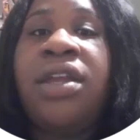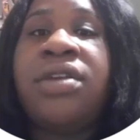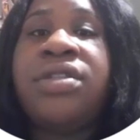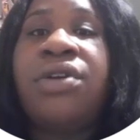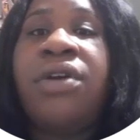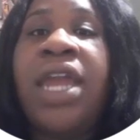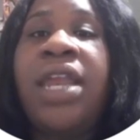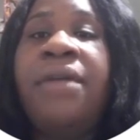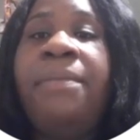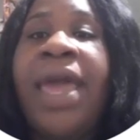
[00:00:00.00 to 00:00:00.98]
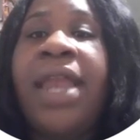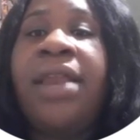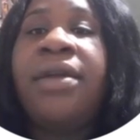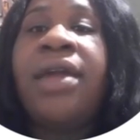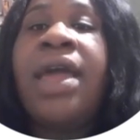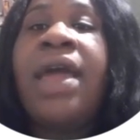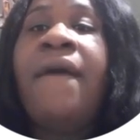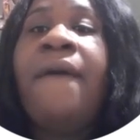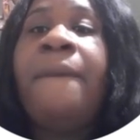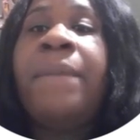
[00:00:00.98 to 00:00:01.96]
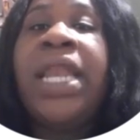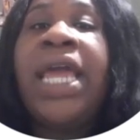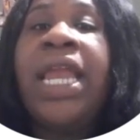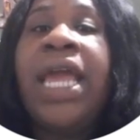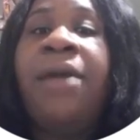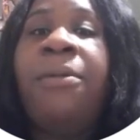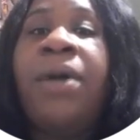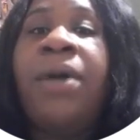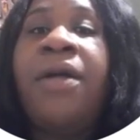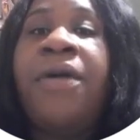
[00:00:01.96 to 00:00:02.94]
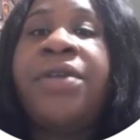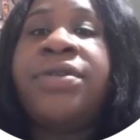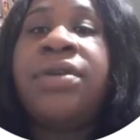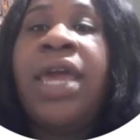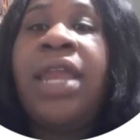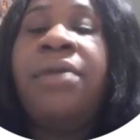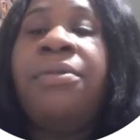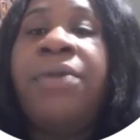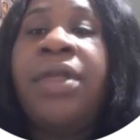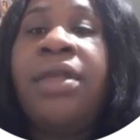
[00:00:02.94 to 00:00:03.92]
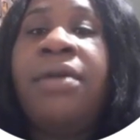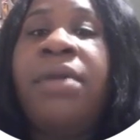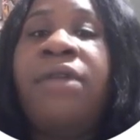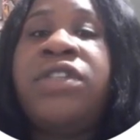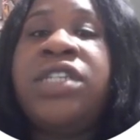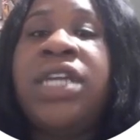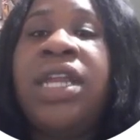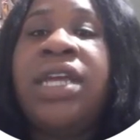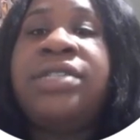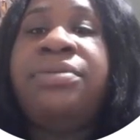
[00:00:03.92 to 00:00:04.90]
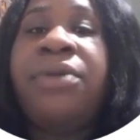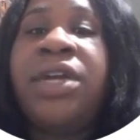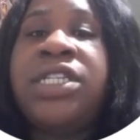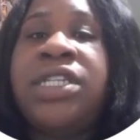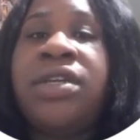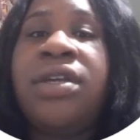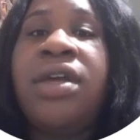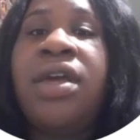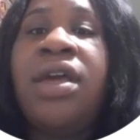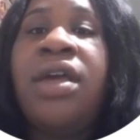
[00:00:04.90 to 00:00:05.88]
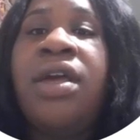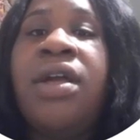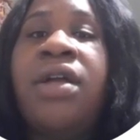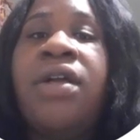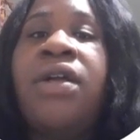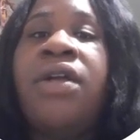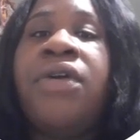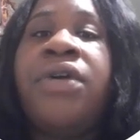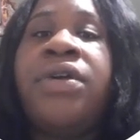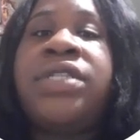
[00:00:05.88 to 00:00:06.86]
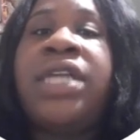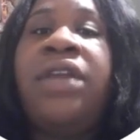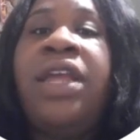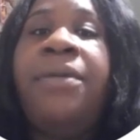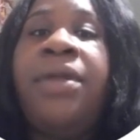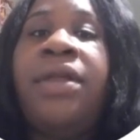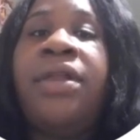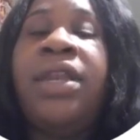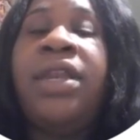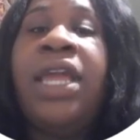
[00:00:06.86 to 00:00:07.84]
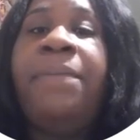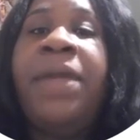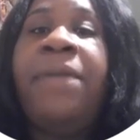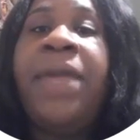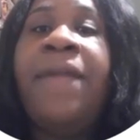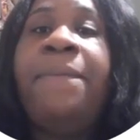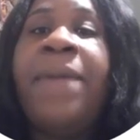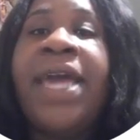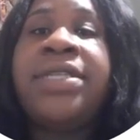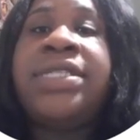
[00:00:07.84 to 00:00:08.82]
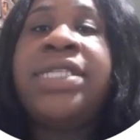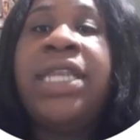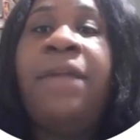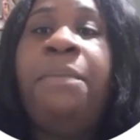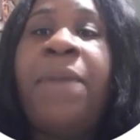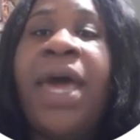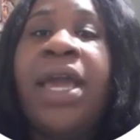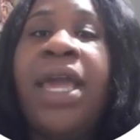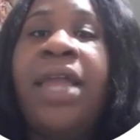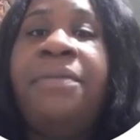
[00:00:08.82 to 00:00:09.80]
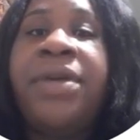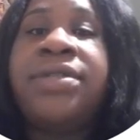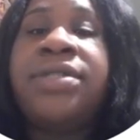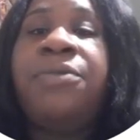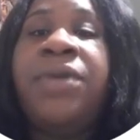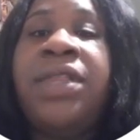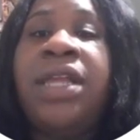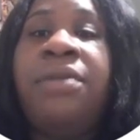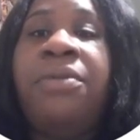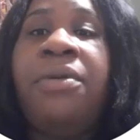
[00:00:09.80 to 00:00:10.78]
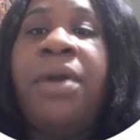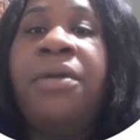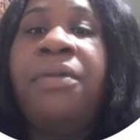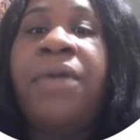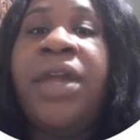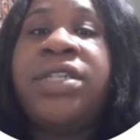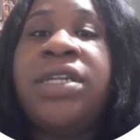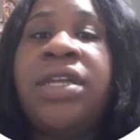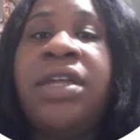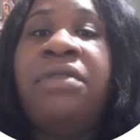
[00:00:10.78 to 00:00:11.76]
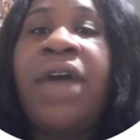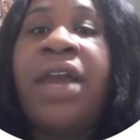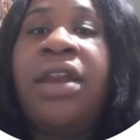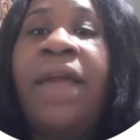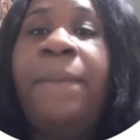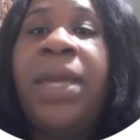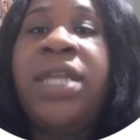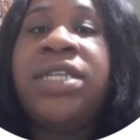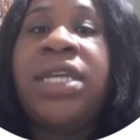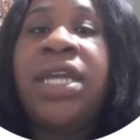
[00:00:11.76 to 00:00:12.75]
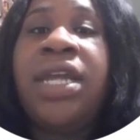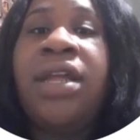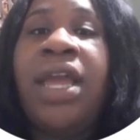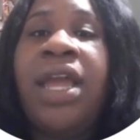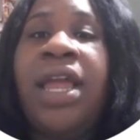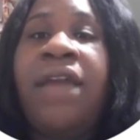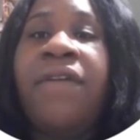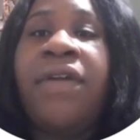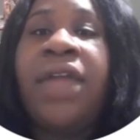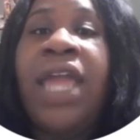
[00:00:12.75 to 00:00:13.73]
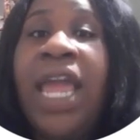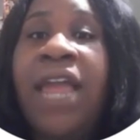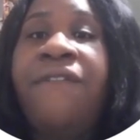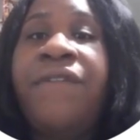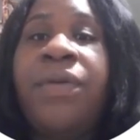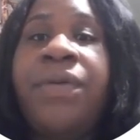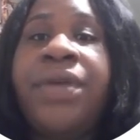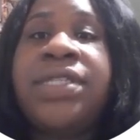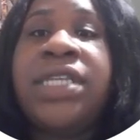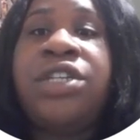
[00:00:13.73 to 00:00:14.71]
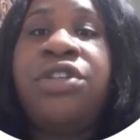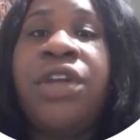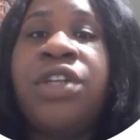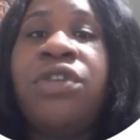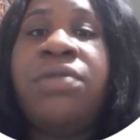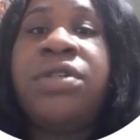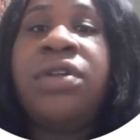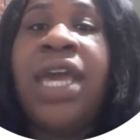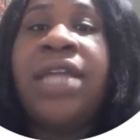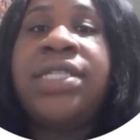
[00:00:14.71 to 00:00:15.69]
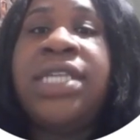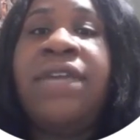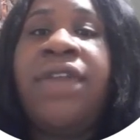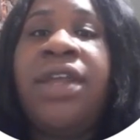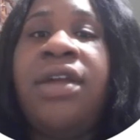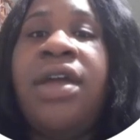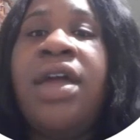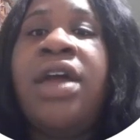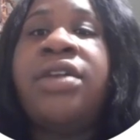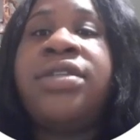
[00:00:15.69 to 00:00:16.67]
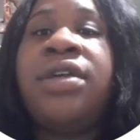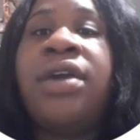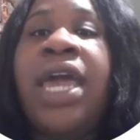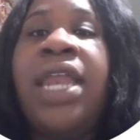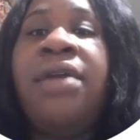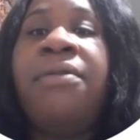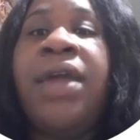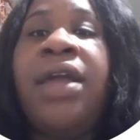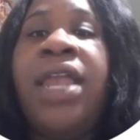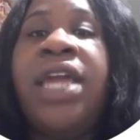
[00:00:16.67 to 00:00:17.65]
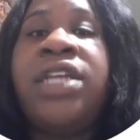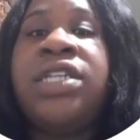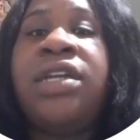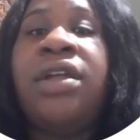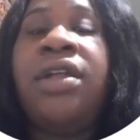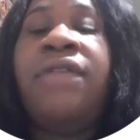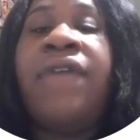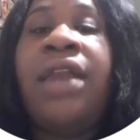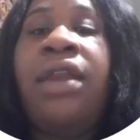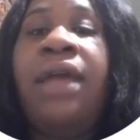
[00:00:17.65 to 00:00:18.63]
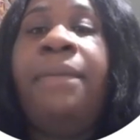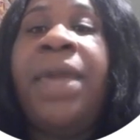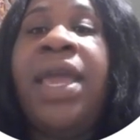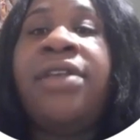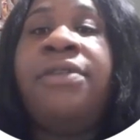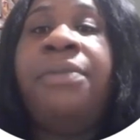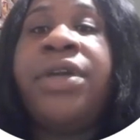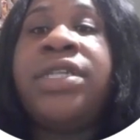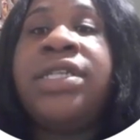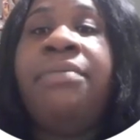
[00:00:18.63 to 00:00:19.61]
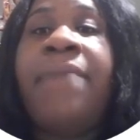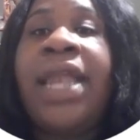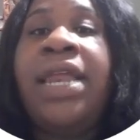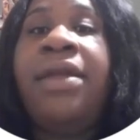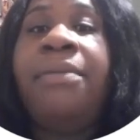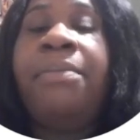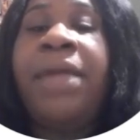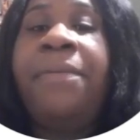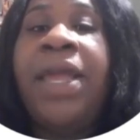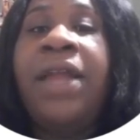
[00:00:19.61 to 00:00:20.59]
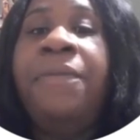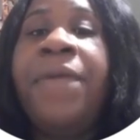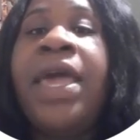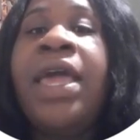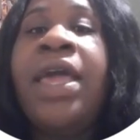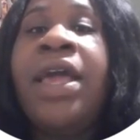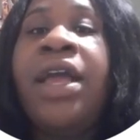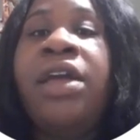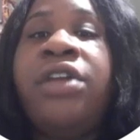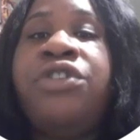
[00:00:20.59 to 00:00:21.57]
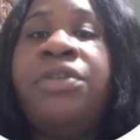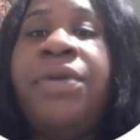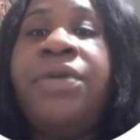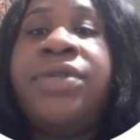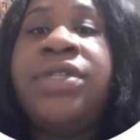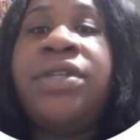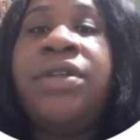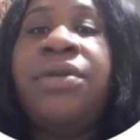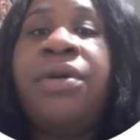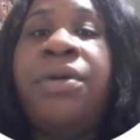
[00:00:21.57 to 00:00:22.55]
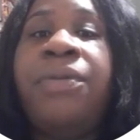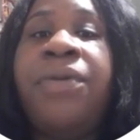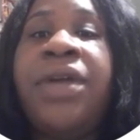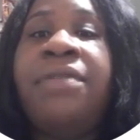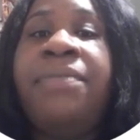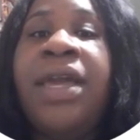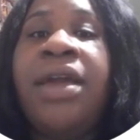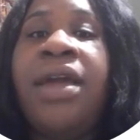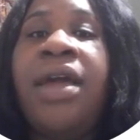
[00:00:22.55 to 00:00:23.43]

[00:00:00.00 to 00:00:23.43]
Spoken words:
a circadian manner, playing a role in the circadian rhythm of gene expression. So DBP binds to D-box elements within the promoter region of IDLA B gene and can influence its transcriptional activity. The circadian regulation of IDLA B expression by DBP contributes to the rhythmic